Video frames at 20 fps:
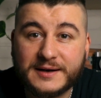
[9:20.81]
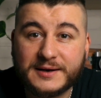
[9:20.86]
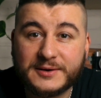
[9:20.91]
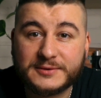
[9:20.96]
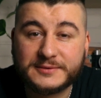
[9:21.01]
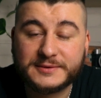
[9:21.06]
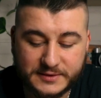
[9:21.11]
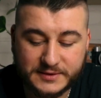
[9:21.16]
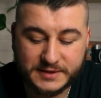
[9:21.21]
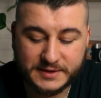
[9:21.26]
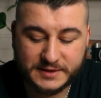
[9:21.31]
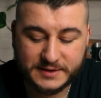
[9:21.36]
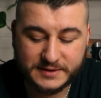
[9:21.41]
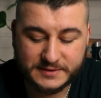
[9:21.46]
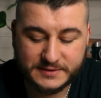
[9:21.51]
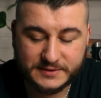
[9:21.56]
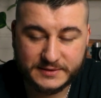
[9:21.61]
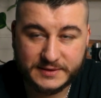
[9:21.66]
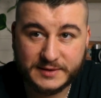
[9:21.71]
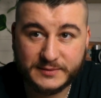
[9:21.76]
Oh, okay,
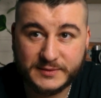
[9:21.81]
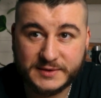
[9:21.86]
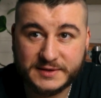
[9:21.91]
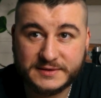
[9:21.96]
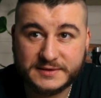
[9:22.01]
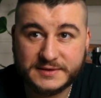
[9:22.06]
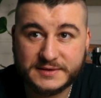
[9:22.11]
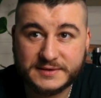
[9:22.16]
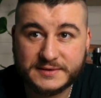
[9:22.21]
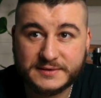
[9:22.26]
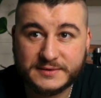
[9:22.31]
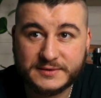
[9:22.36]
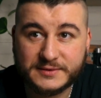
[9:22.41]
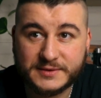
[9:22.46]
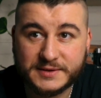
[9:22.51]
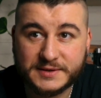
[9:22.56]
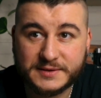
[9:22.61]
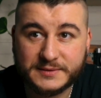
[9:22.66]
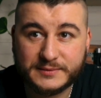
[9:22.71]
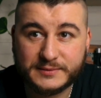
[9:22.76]
so let me just do
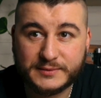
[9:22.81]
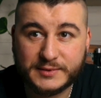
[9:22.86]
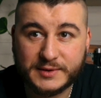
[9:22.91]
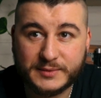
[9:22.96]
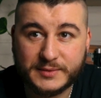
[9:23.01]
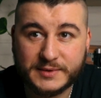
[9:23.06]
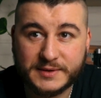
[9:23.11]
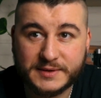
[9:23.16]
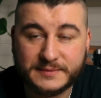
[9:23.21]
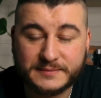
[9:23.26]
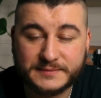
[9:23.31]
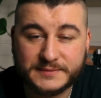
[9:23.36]
it talking.